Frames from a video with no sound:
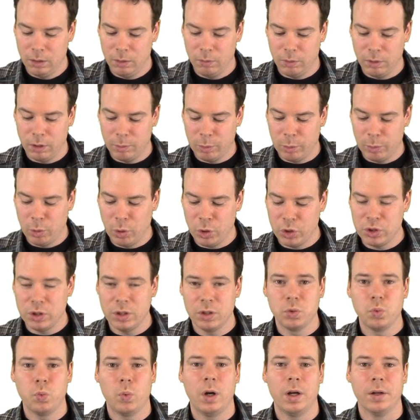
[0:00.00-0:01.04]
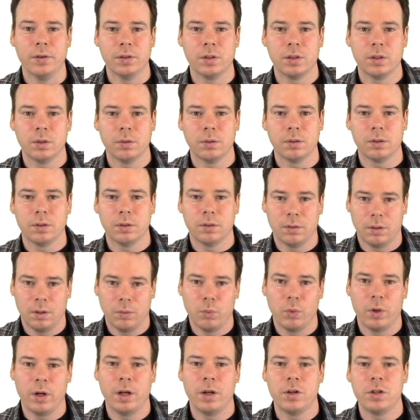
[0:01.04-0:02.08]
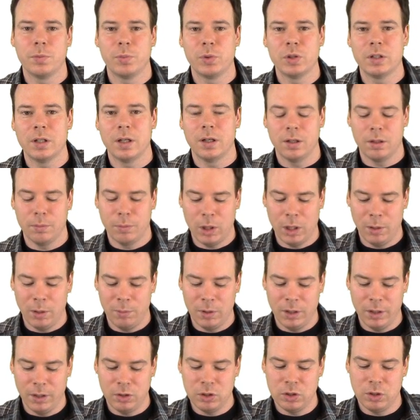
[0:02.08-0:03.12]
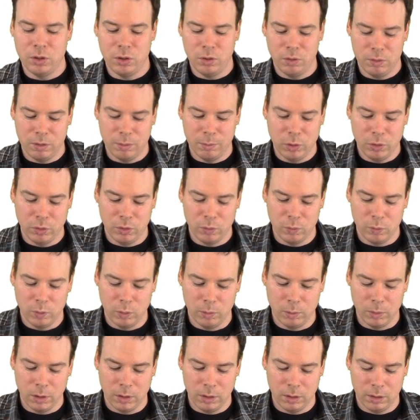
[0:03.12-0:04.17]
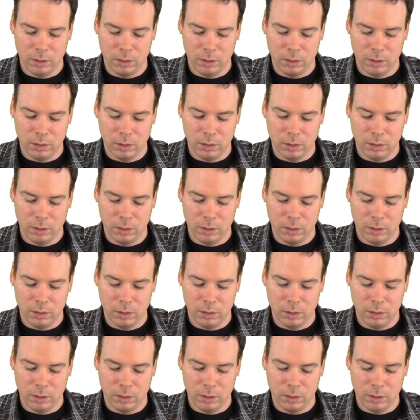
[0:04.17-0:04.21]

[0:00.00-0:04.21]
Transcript: Well, the proportion is 1, so 100% of the population knows about the rumor